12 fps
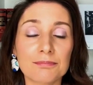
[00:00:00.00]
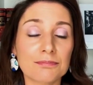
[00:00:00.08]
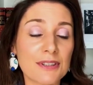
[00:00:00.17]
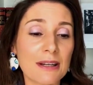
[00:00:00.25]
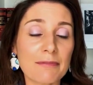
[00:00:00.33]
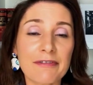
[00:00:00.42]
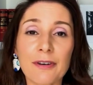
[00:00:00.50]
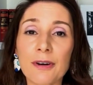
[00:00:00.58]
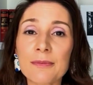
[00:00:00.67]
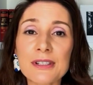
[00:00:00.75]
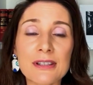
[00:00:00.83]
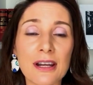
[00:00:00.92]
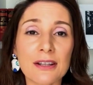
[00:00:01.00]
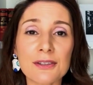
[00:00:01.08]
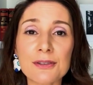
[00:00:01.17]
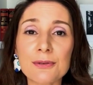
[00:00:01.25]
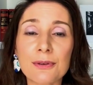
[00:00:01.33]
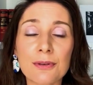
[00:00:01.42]
Some firms take
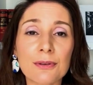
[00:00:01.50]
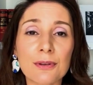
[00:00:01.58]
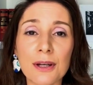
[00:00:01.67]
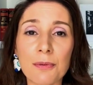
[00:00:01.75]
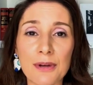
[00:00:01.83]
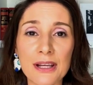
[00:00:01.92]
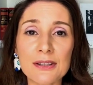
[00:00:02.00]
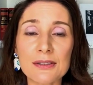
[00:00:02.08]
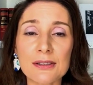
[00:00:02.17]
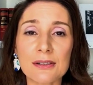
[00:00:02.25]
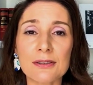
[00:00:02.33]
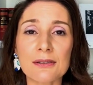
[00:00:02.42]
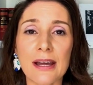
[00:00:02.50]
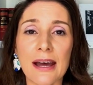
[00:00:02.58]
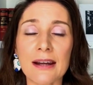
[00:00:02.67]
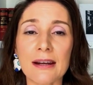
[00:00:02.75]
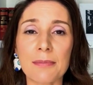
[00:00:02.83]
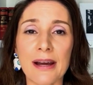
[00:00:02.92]
2 to 3 weeks to
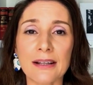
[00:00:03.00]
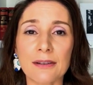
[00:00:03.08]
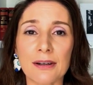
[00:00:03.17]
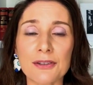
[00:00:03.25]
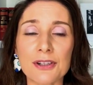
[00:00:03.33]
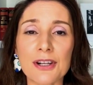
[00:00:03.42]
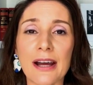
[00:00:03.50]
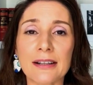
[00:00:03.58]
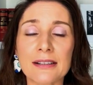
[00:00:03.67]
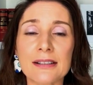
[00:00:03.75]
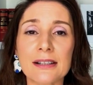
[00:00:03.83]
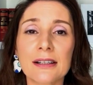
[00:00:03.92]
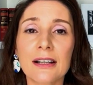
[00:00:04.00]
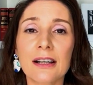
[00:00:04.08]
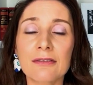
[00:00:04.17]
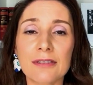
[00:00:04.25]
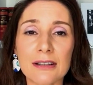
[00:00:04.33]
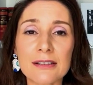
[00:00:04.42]
get a background check
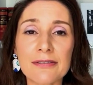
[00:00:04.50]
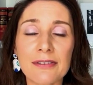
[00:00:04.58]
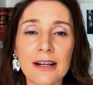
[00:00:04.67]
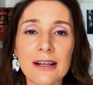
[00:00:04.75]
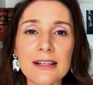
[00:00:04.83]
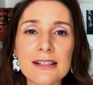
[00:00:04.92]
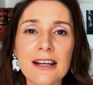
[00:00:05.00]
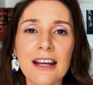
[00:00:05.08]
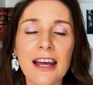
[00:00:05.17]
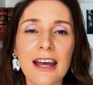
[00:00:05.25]
verified,